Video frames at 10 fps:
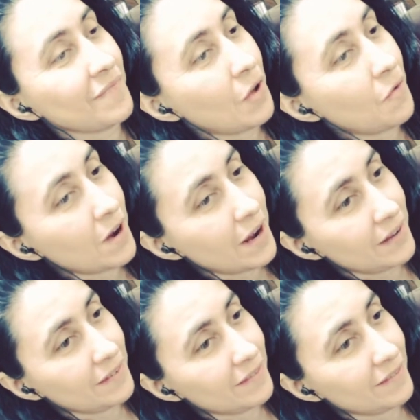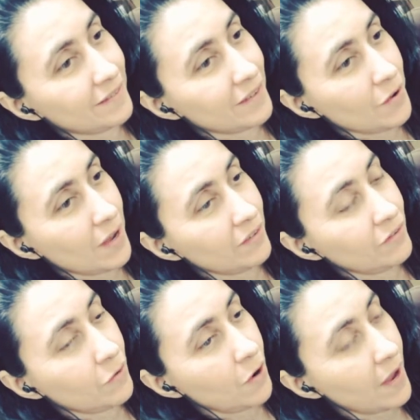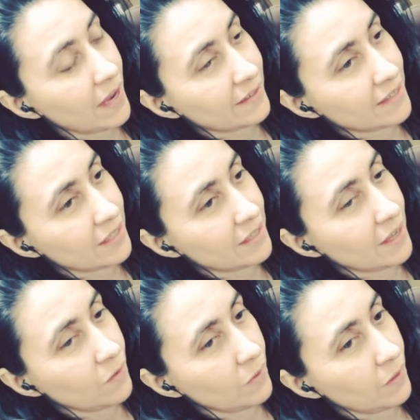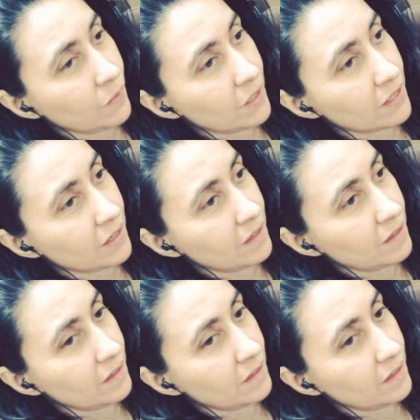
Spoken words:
All right. Okay, so no, I guess he wasn't